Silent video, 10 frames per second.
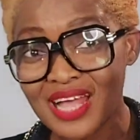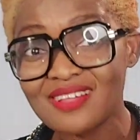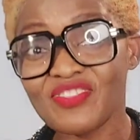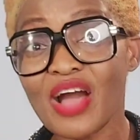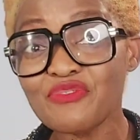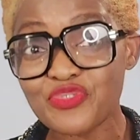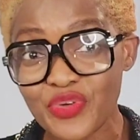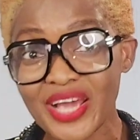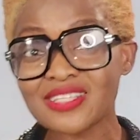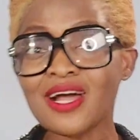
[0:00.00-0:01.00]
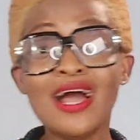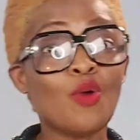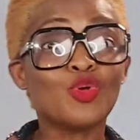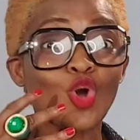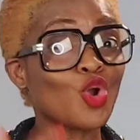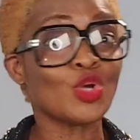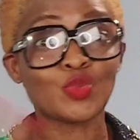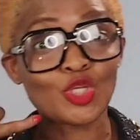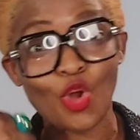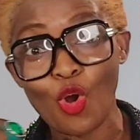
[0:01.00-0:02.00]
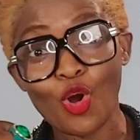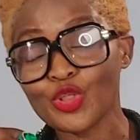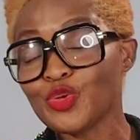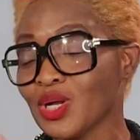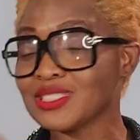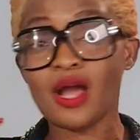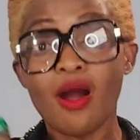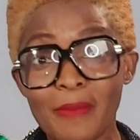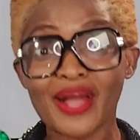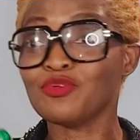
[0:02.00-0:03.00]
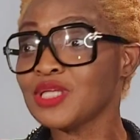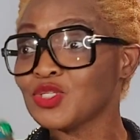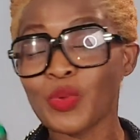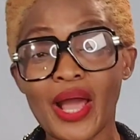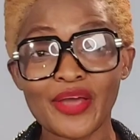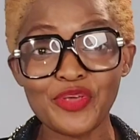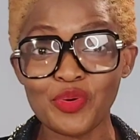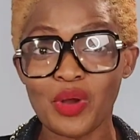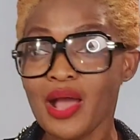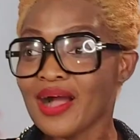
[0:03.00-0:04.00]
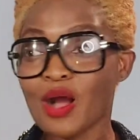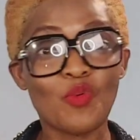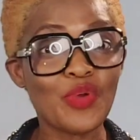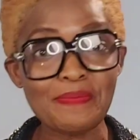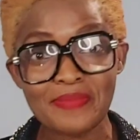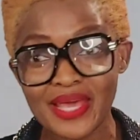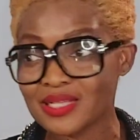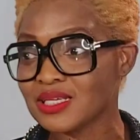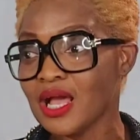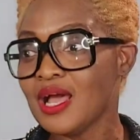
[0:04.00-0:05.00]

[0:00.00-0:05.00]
That friend will always want to call you and say, oh my goodness, where are you? Can we meet?